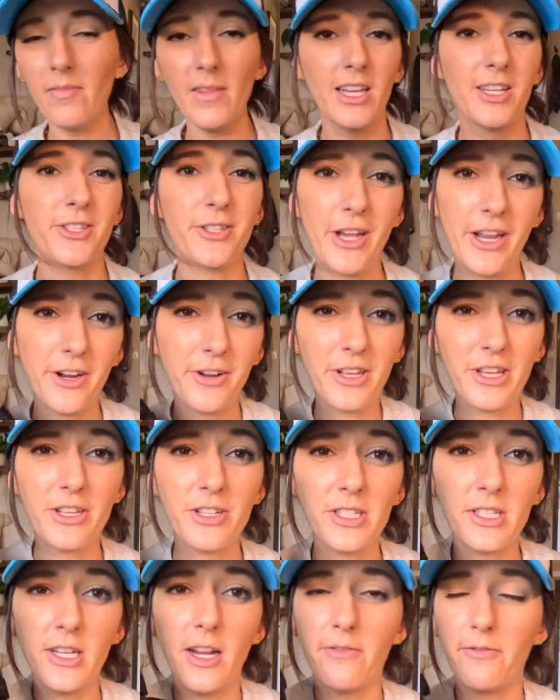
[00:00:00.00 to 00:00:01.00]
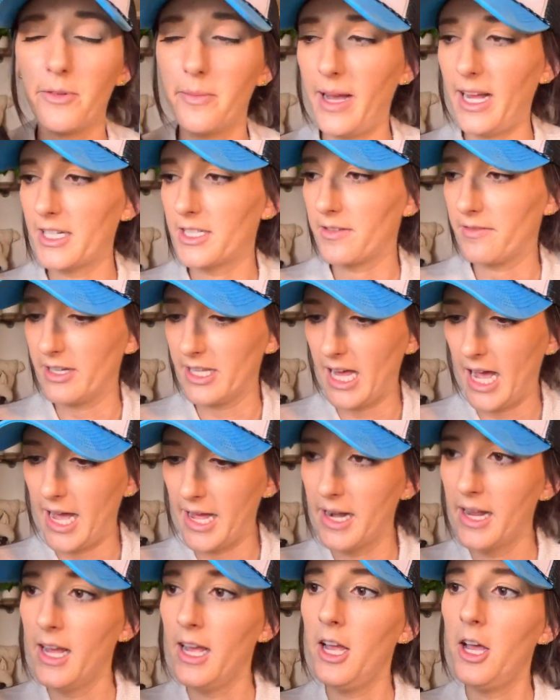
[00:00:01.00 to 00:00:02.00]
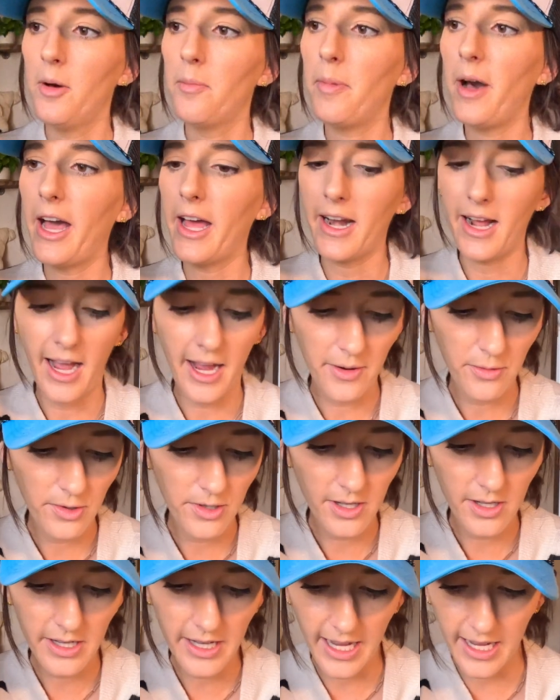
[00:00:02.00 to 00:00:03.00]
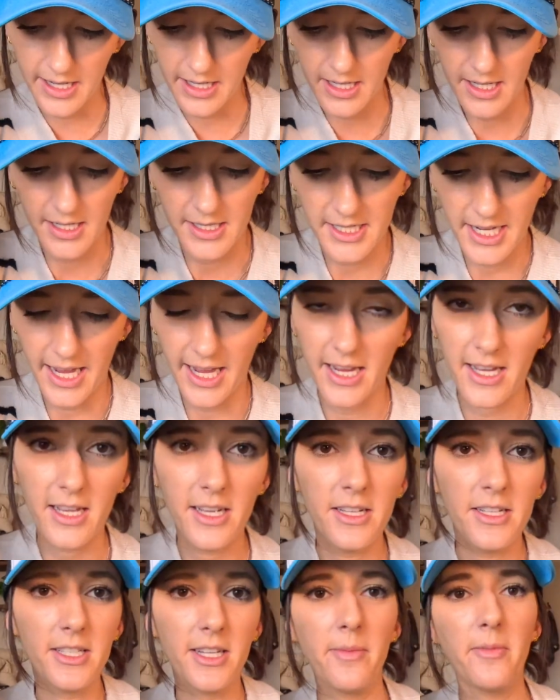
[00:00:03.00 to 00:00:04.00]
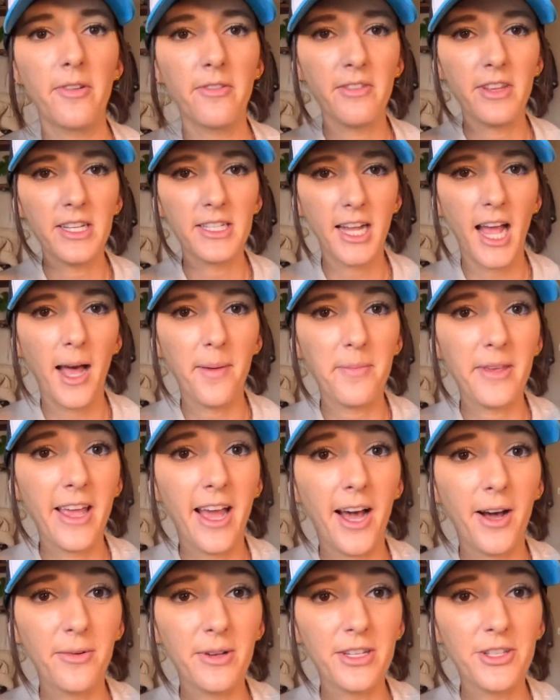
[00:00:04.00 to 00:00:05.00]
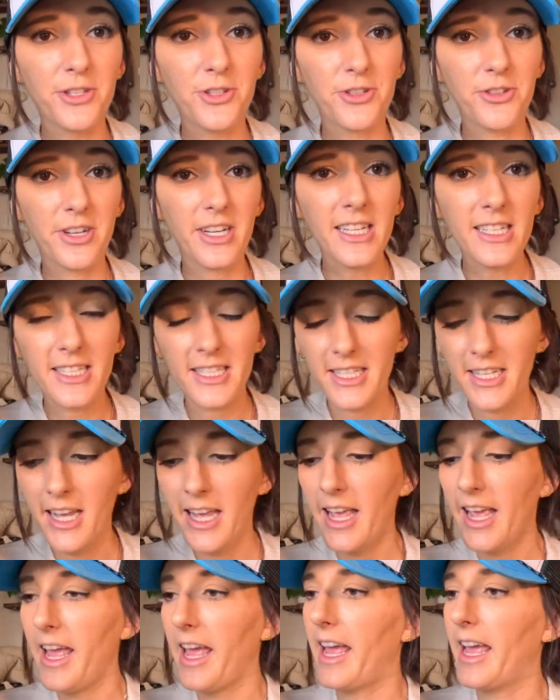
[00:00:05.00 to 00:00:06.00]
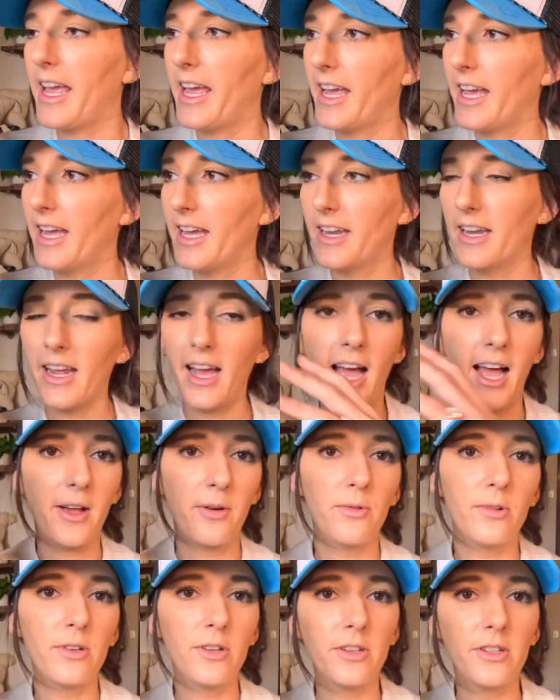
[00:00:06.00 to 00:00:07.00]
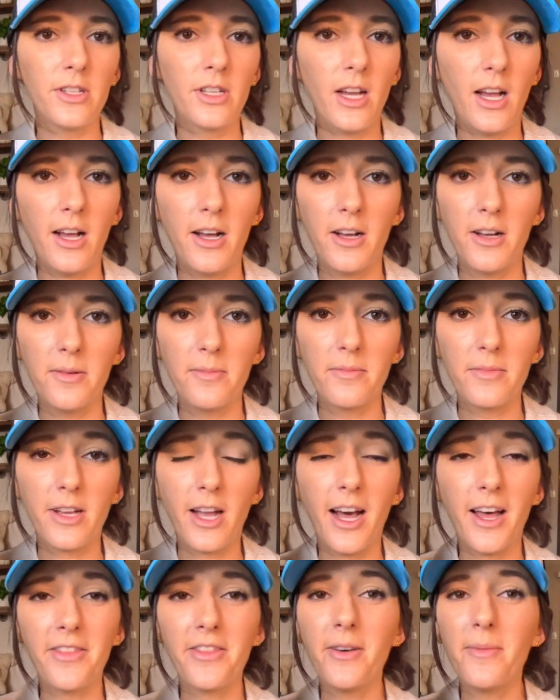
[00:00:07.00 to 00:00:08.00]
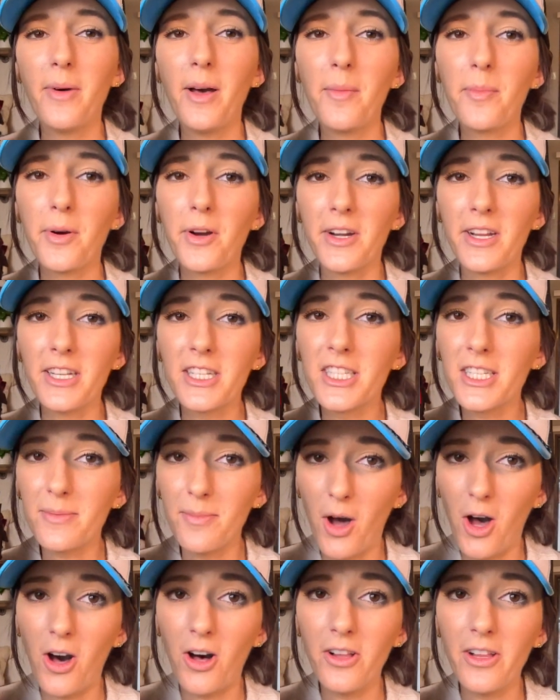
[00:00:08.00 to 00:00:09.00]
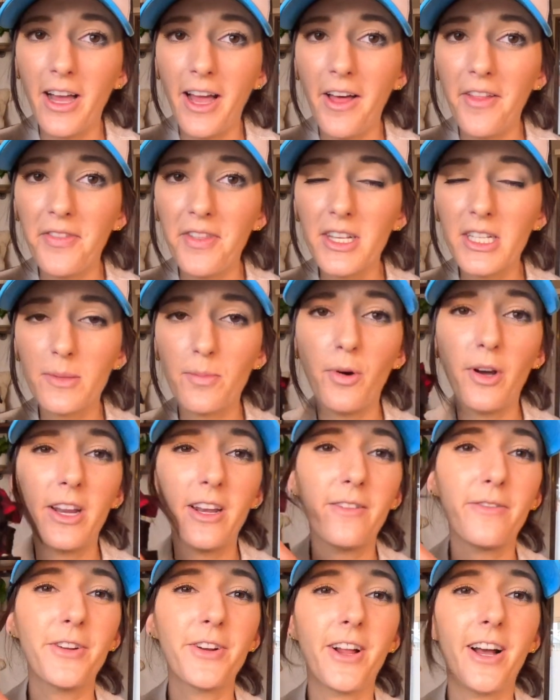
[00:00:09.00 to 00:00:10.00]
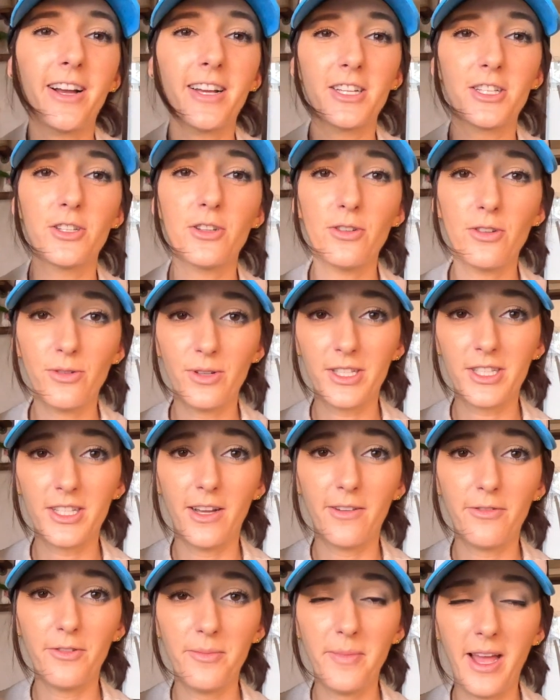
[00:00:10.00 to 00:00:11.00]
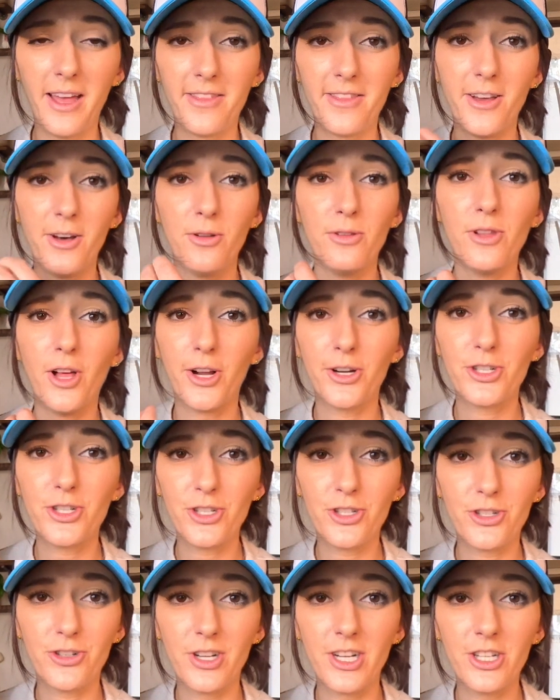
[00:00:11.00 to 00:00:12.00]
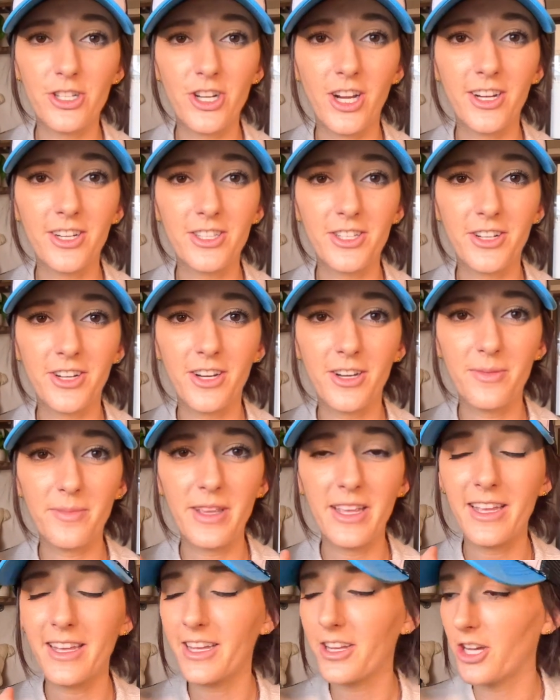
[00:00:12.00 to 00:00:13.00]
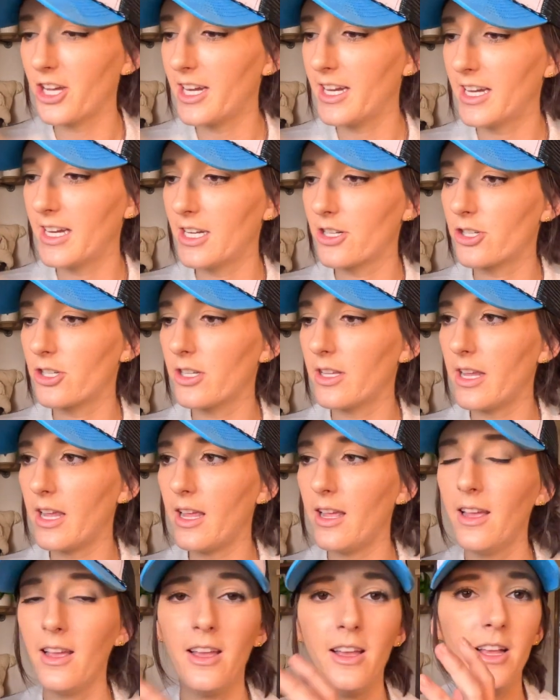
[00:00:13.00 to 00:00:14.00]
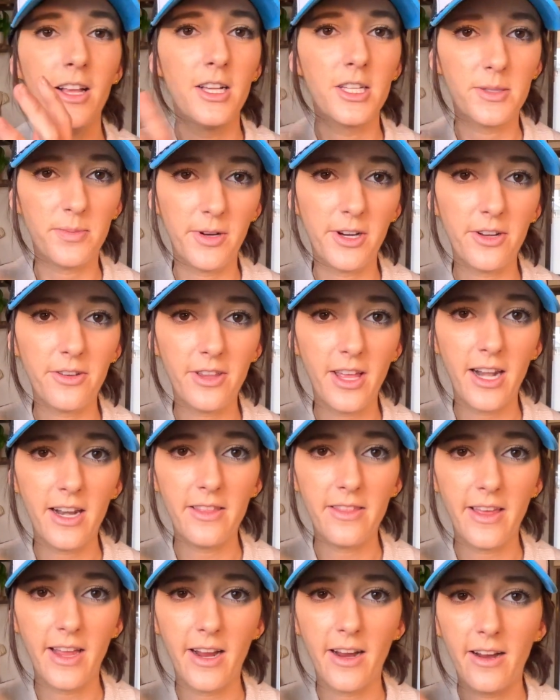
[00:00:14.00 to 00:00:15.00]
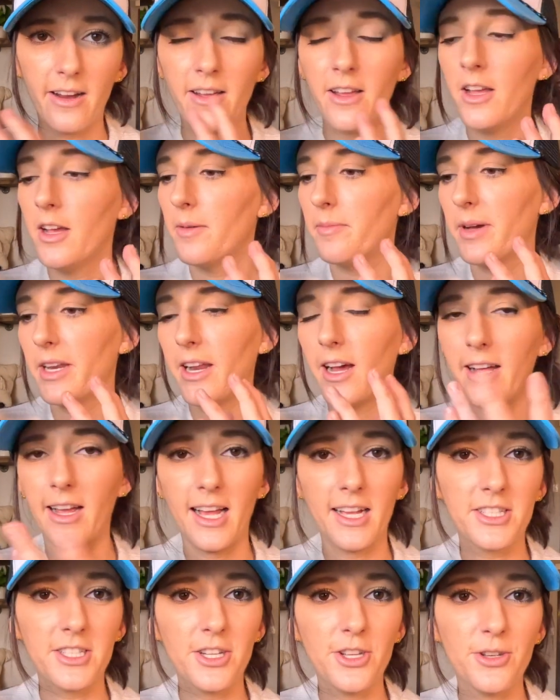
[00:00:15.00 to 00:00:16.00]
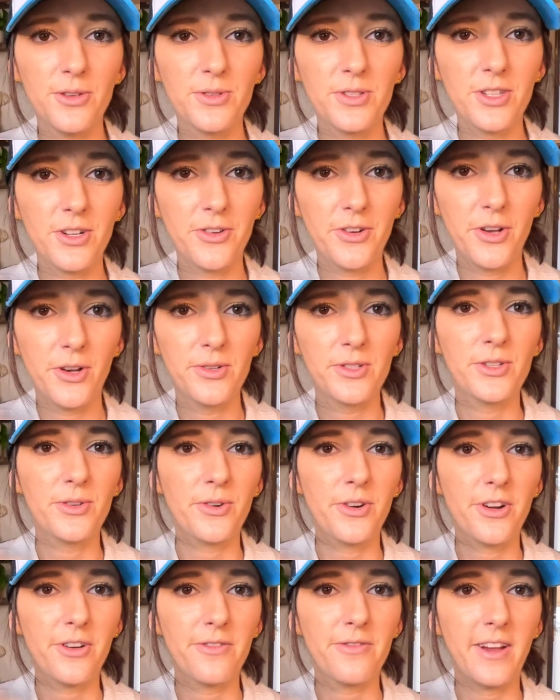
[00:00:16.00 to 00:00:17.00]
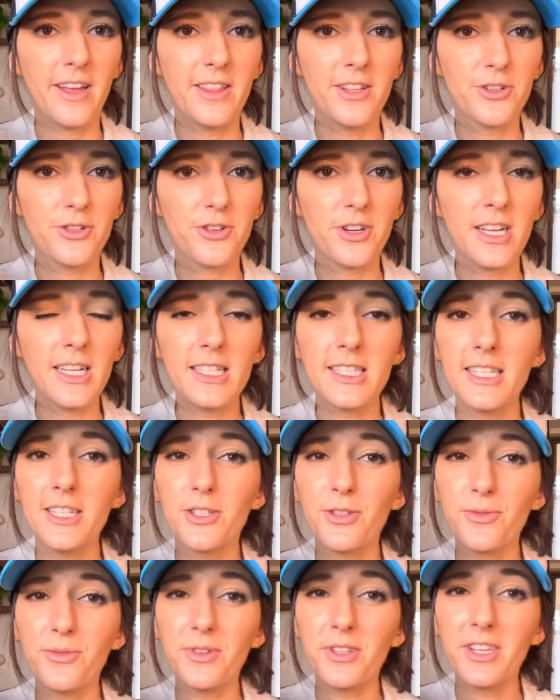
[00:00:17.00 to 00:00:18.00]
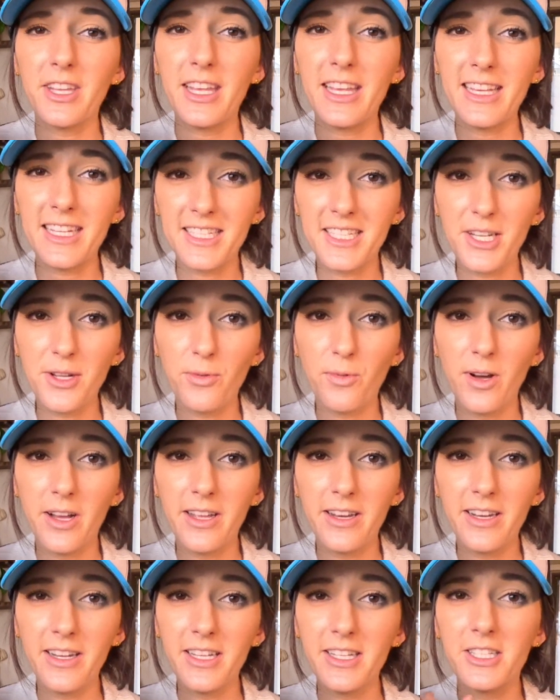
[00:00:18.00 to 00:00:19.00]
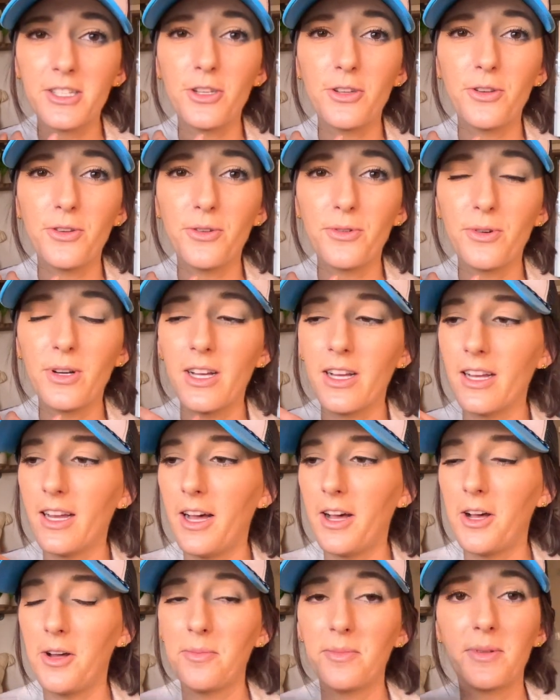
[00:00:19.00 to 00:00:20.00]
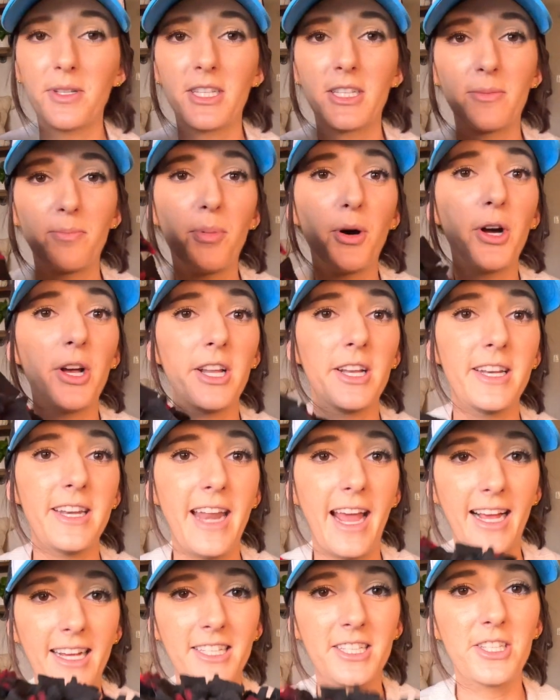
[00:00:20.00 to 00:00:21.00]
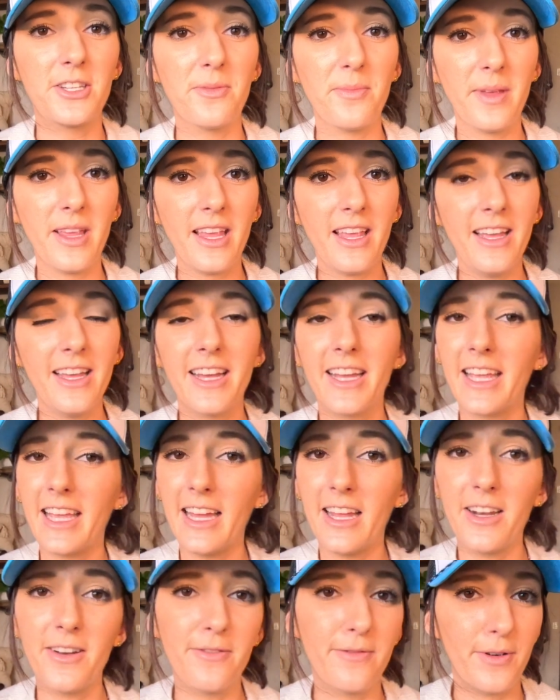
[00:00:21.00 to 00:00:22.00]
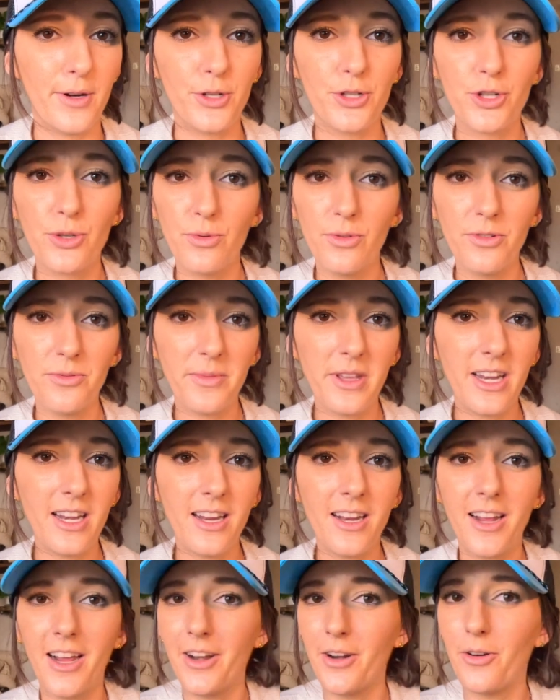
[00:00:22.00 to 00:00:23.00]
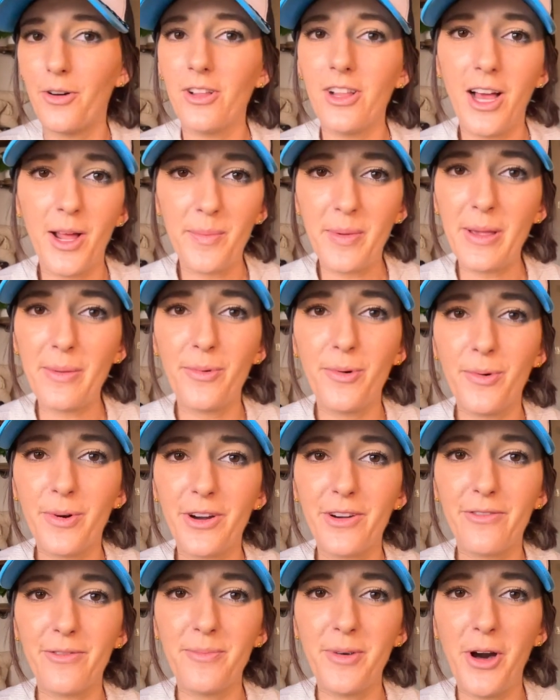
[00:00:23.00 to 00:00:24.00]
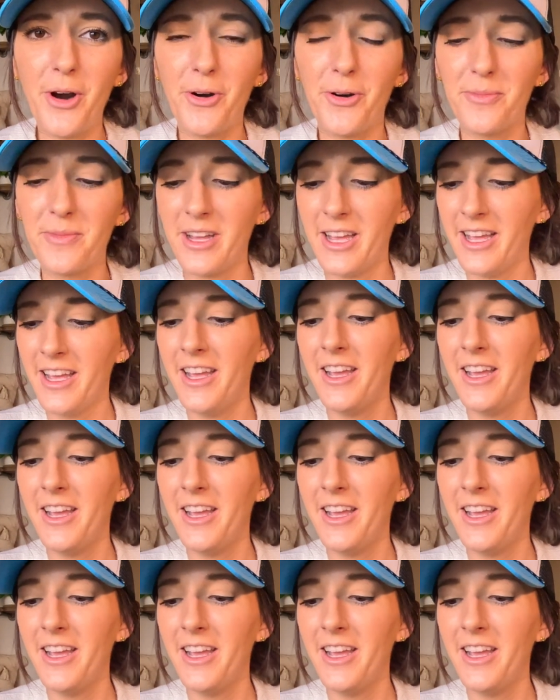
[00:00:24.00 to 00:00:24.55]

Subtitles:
So I don't use Snuffle Mats for that, but I will again take some of these Happy Howies treats and I will cut them up pretty small at this point. If your dog is new to a Snuffle Mat though, larger treat chunks are going to be good initially. Sprinkle that in there. My dog has to use their nose in order to find the treats. It's a really easy one to put next to me. Again, virtual meeting. I know a lot of people work from home.